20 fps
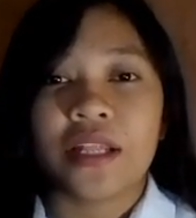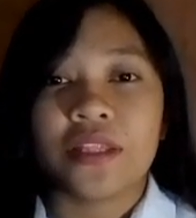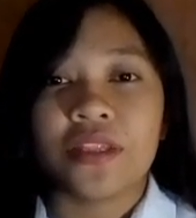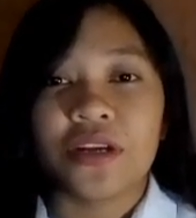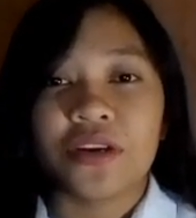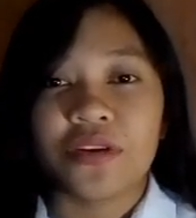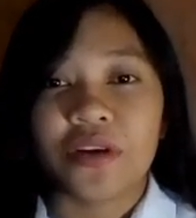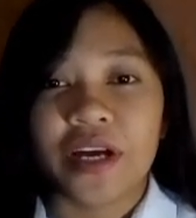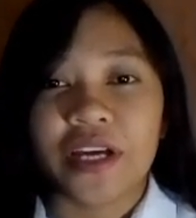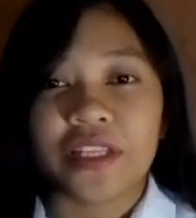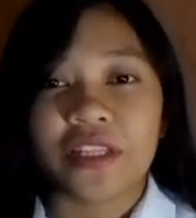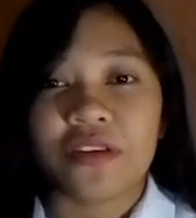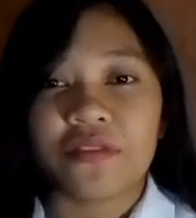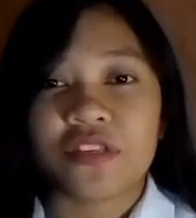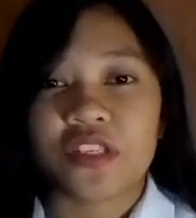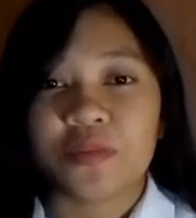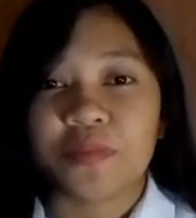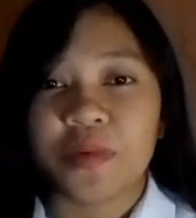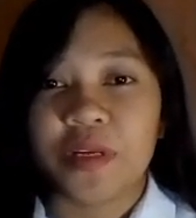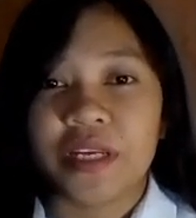The Rite of
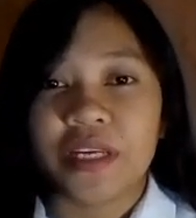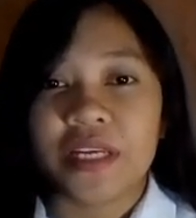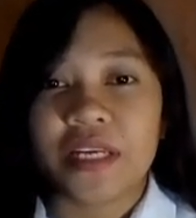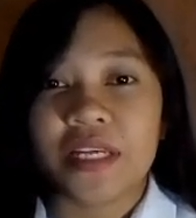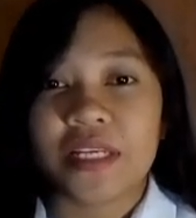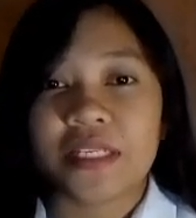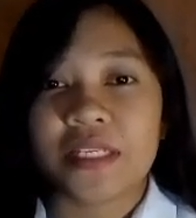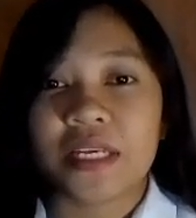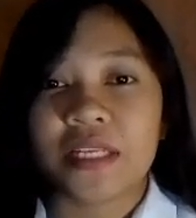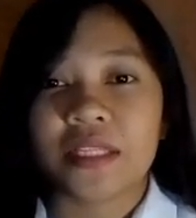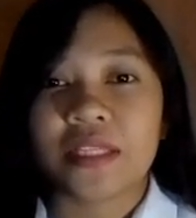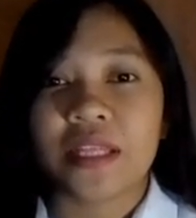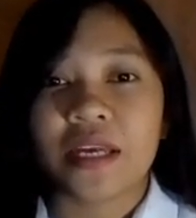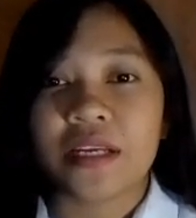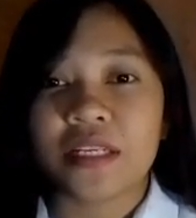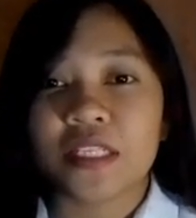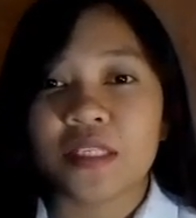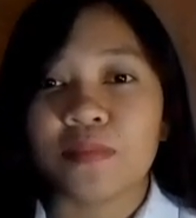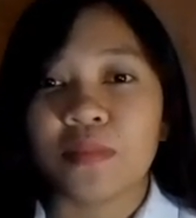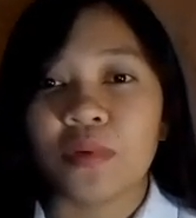Spring is a
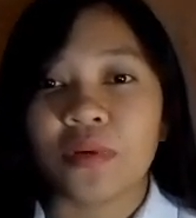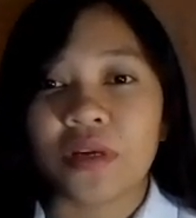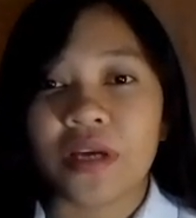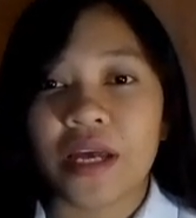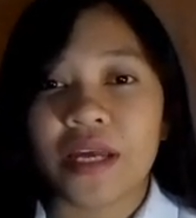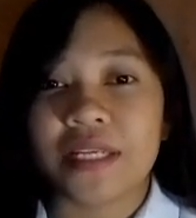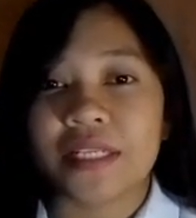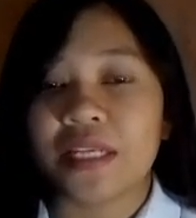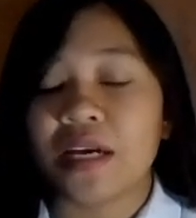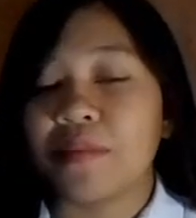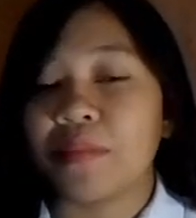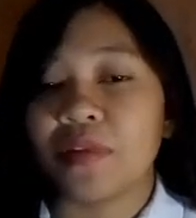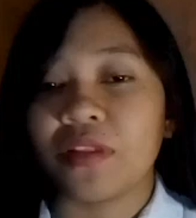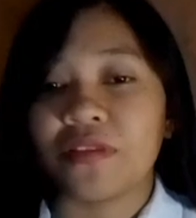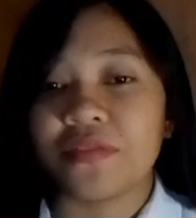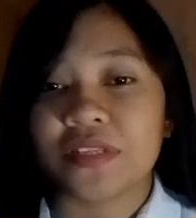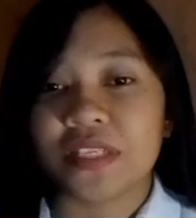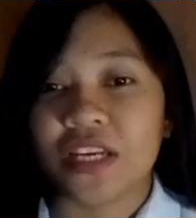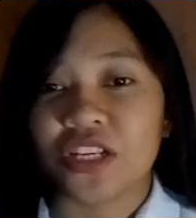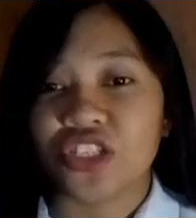textbook example
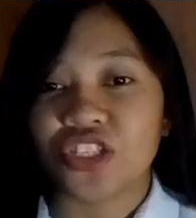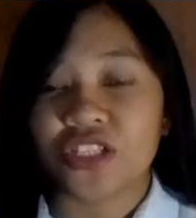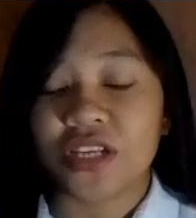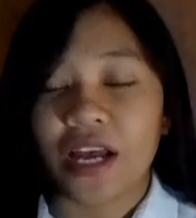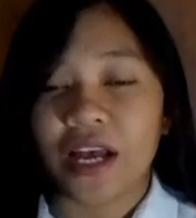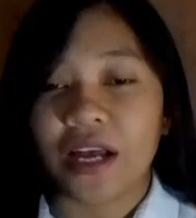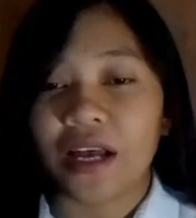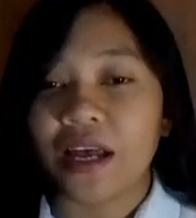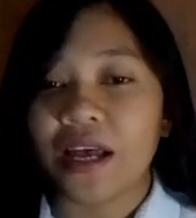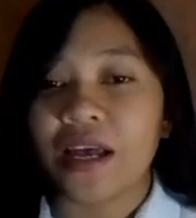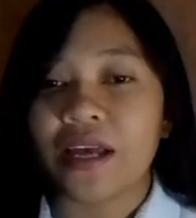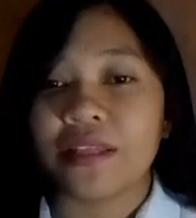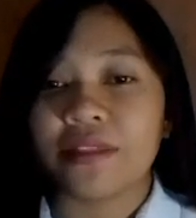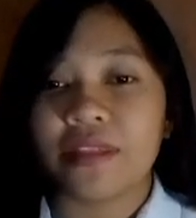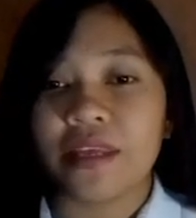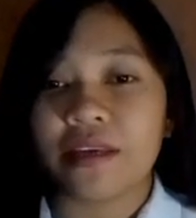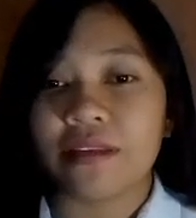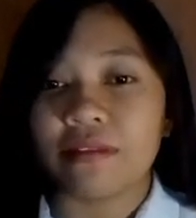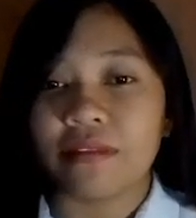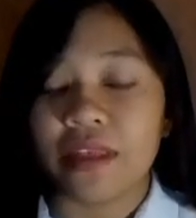of such a
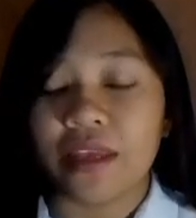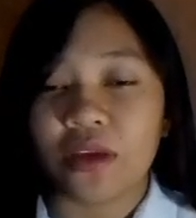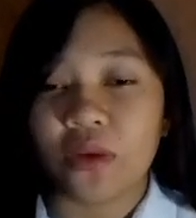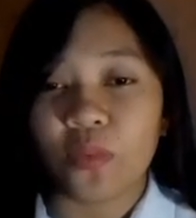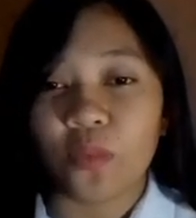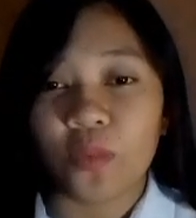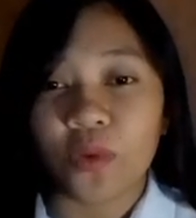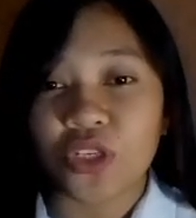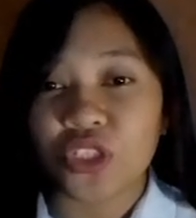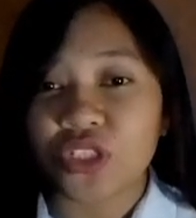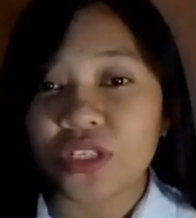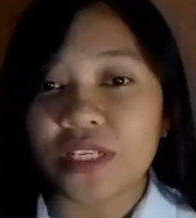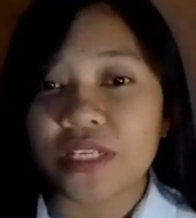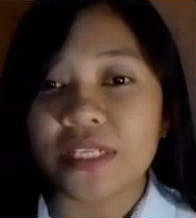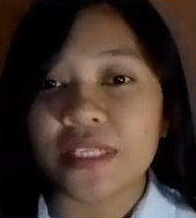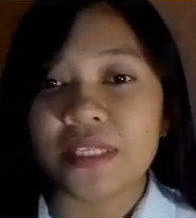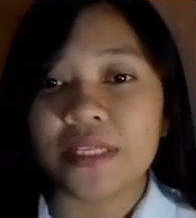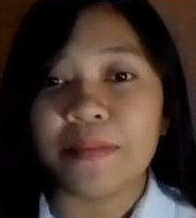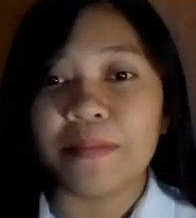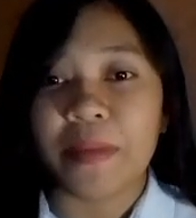technique, which
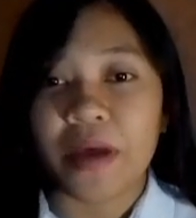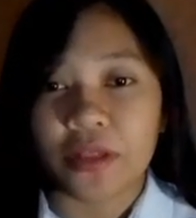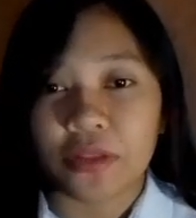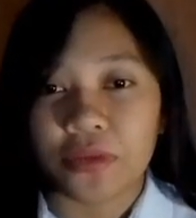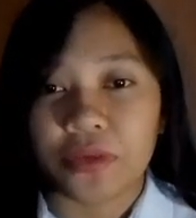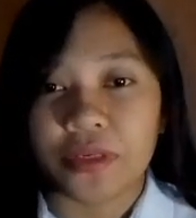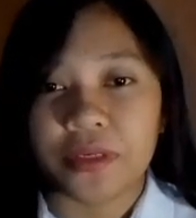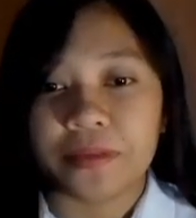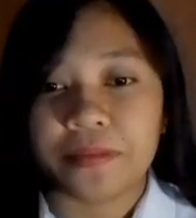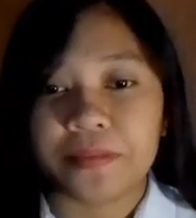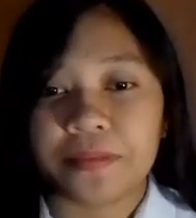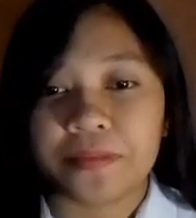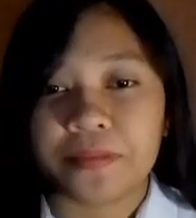is the meter.